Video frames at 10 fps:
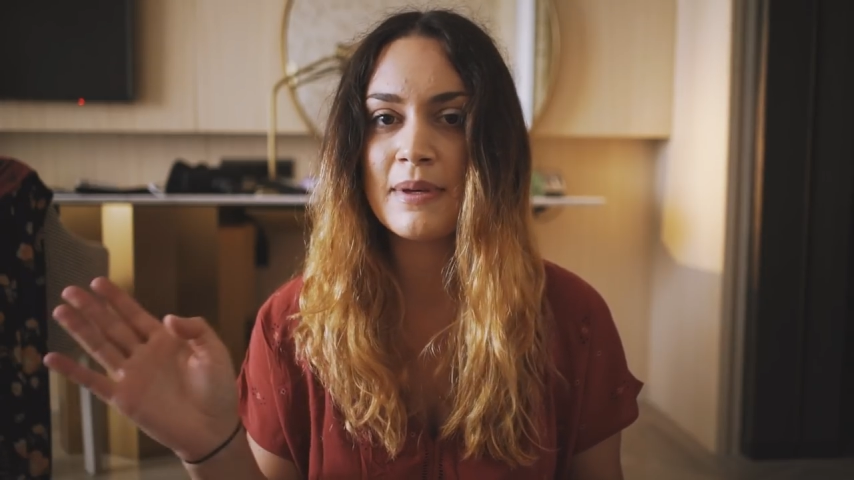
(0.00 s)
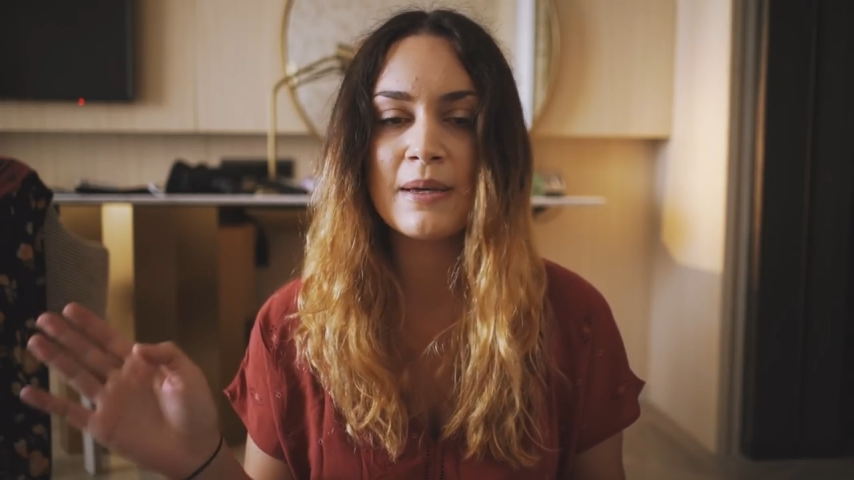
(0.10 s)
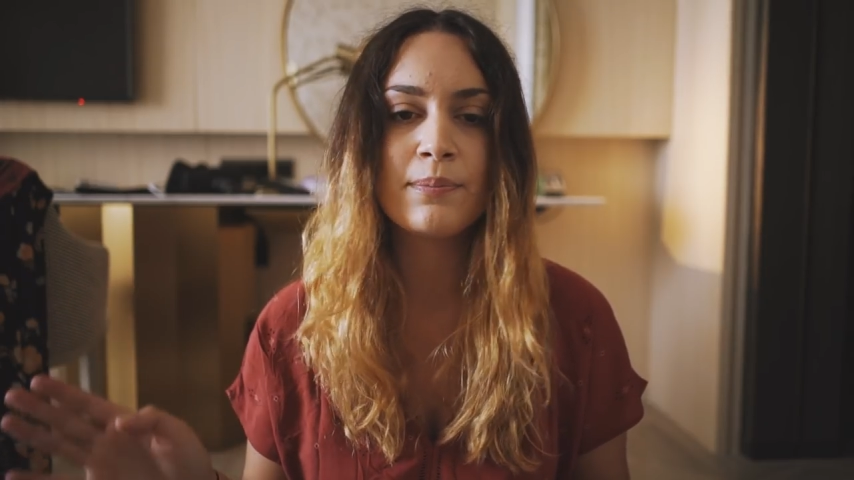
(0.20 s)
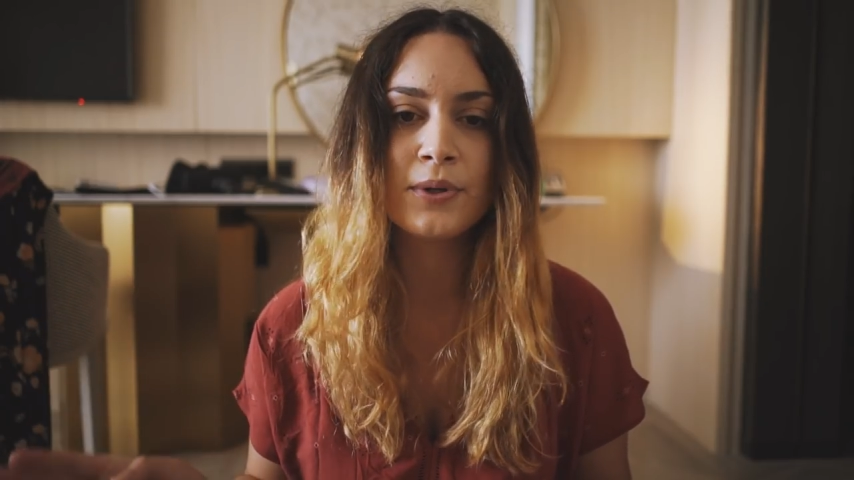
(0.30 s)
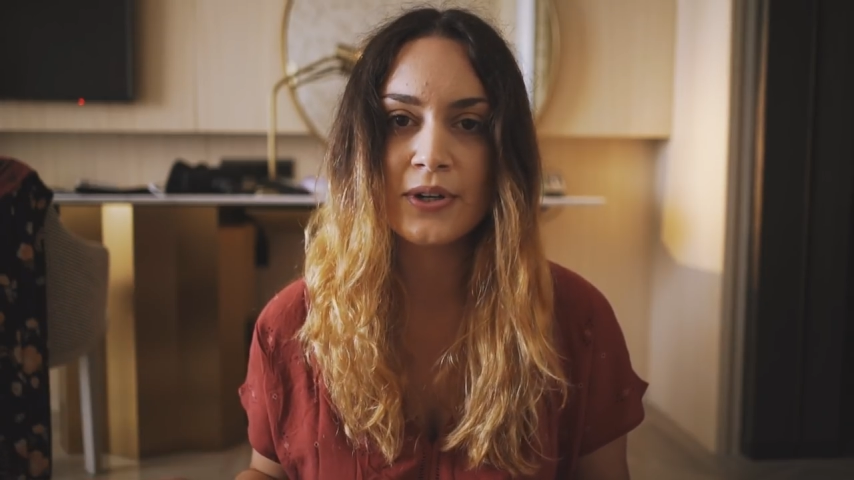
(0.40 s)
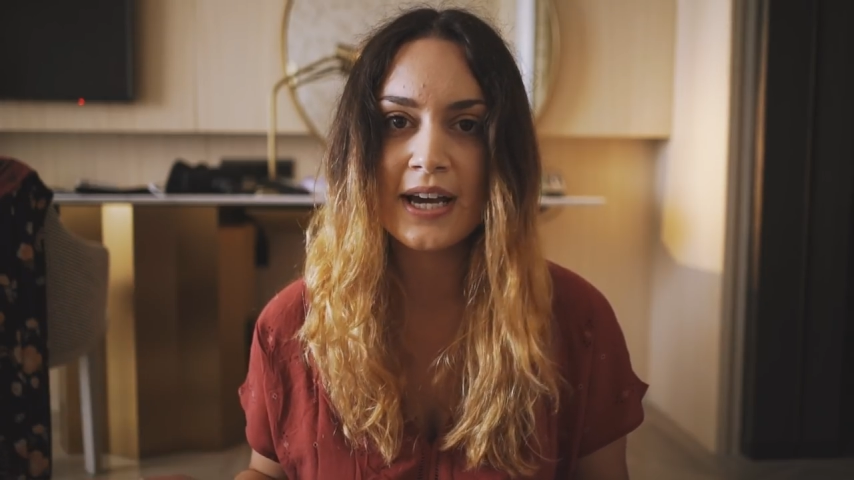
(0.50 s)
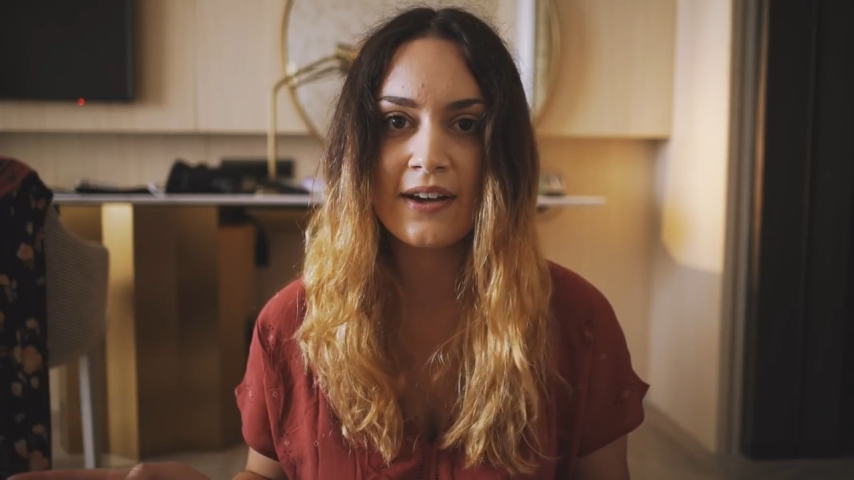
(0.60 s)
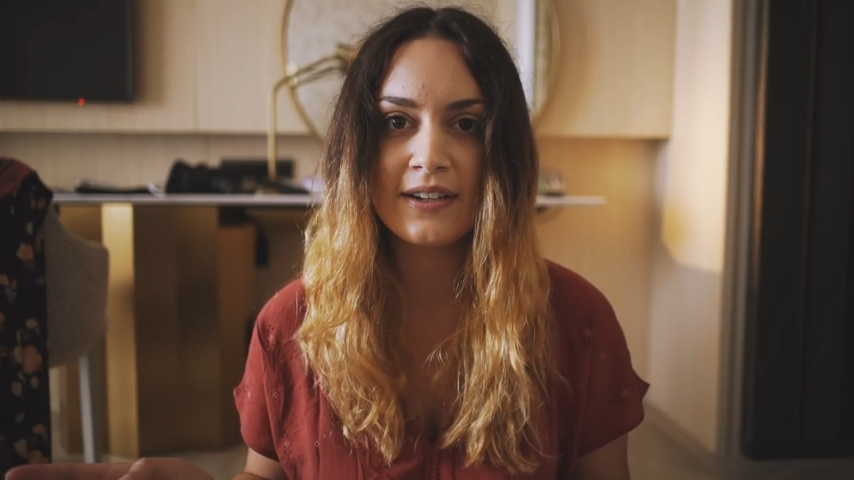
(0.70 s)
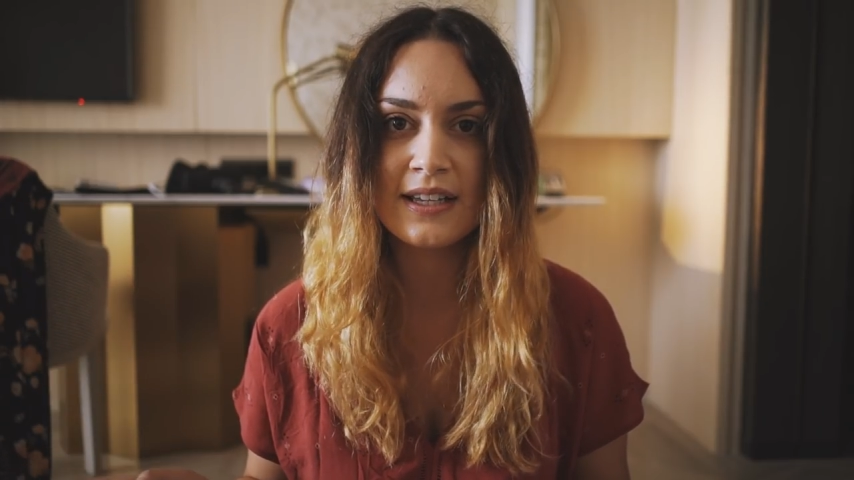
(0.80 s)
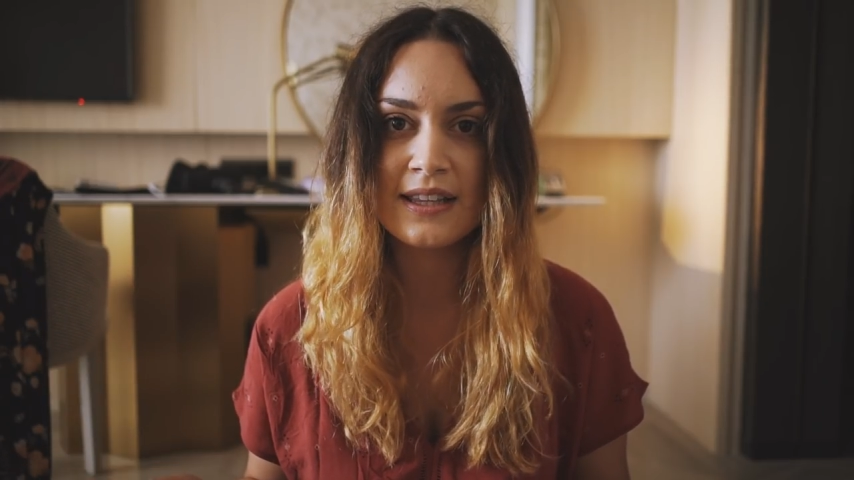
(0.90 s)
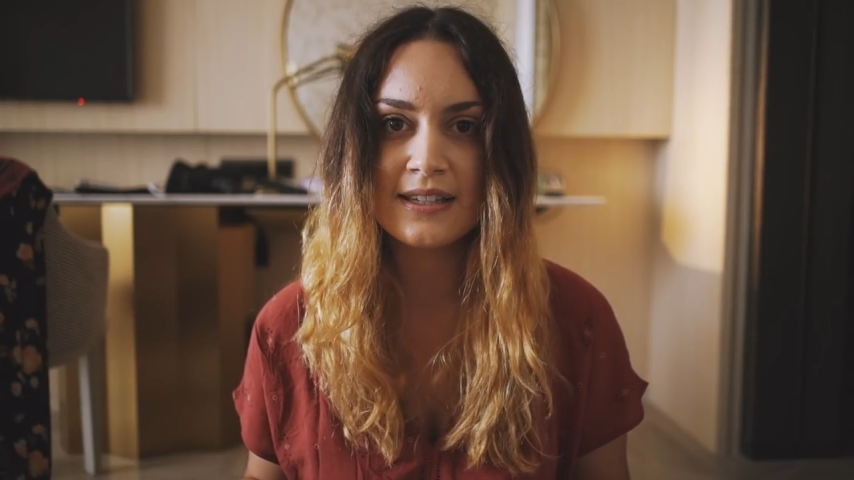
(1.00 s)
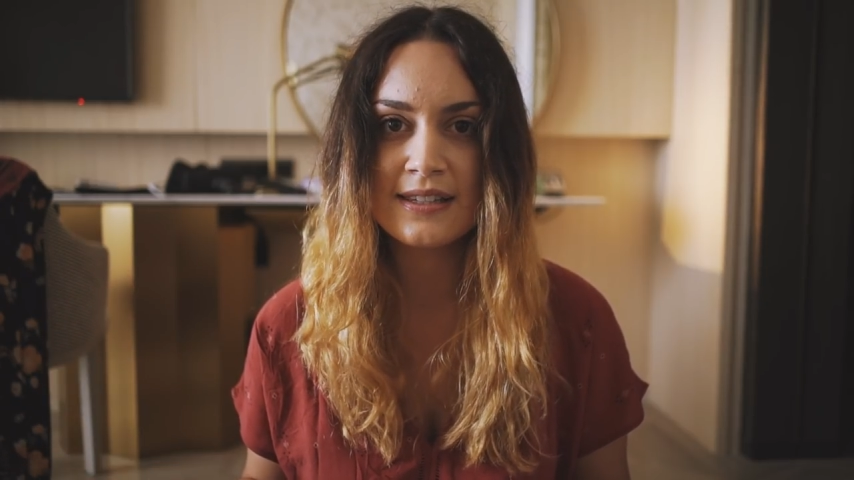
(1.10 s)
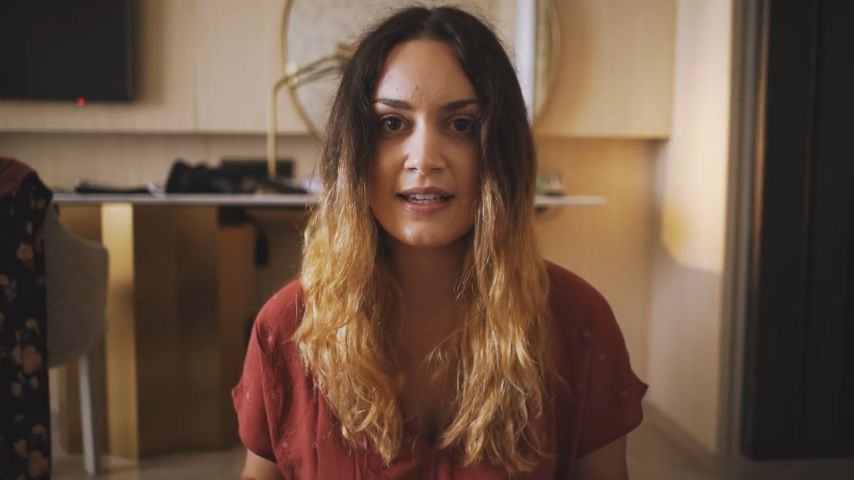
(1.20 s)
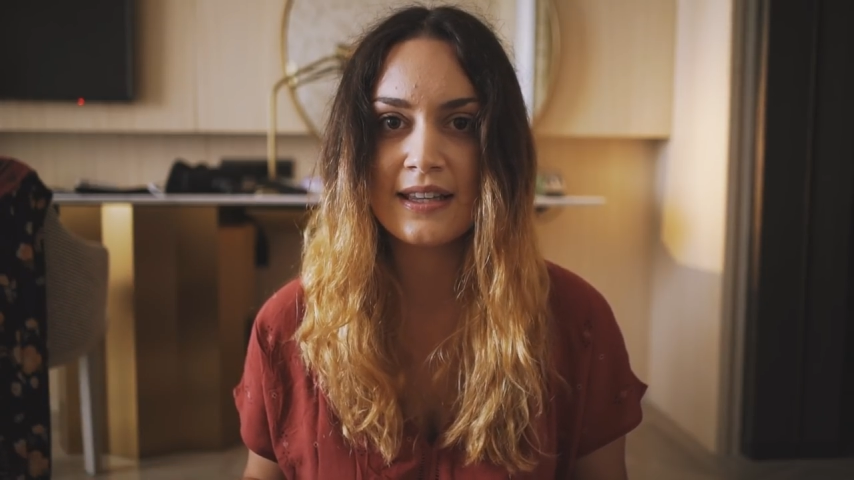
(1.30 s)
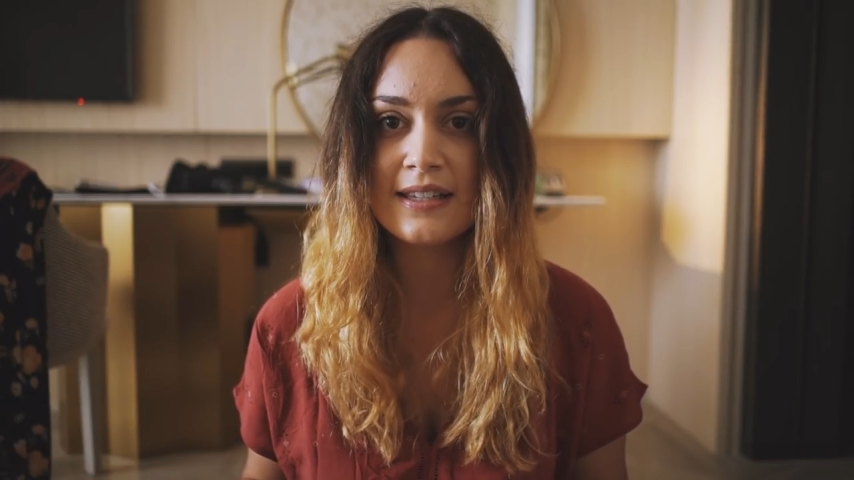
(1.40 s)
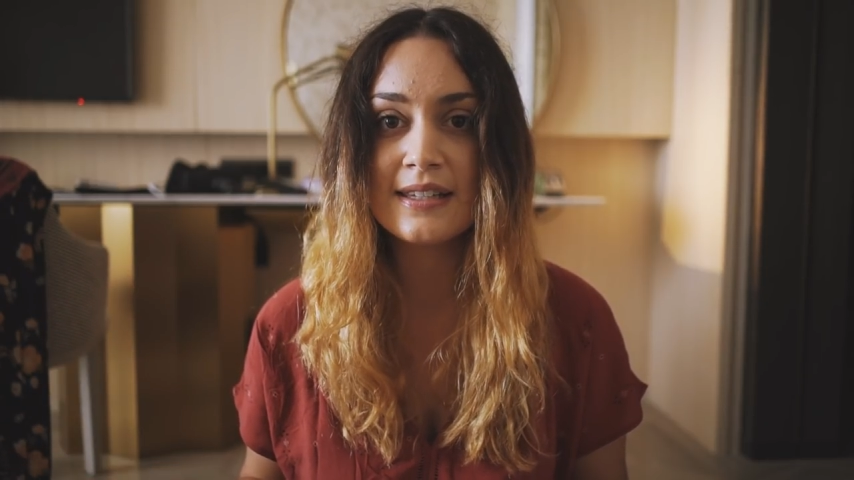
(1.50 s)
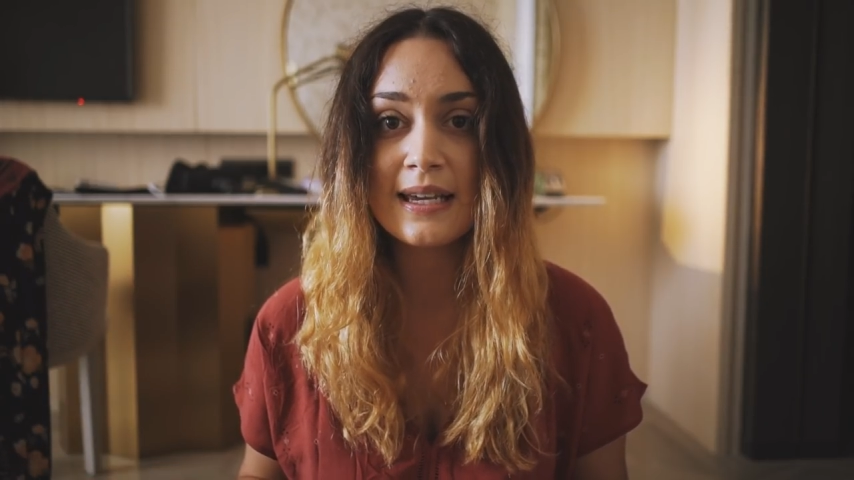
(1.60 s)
be blown out in this in this